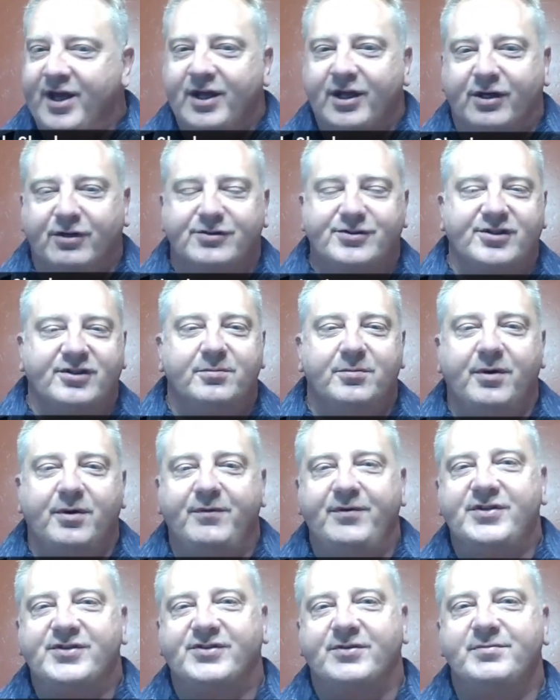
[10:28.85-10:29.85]
go to the
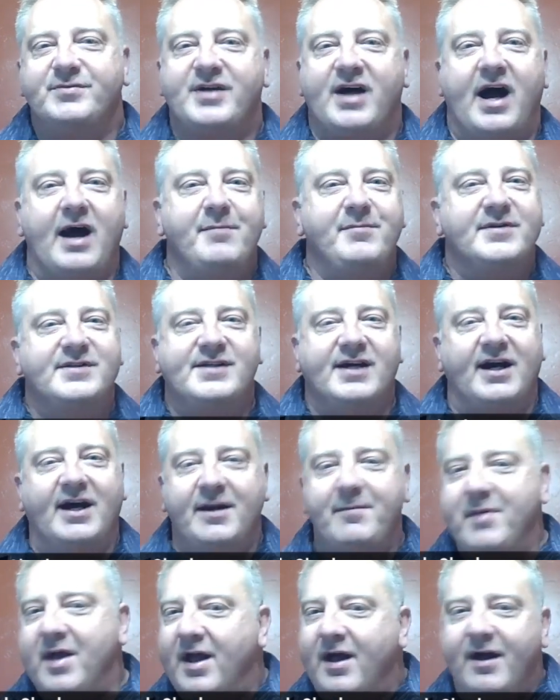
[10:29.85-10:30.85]
movies from time to
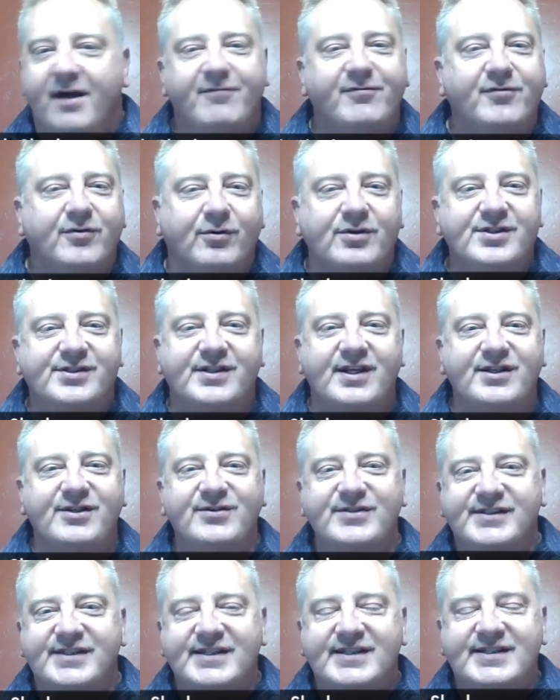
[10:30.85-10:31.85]
time. Of course I do.
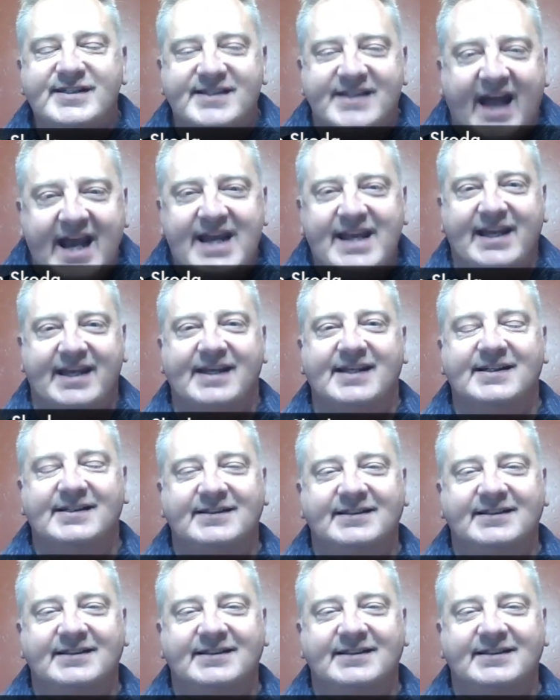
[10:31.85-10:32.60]
It's exciting.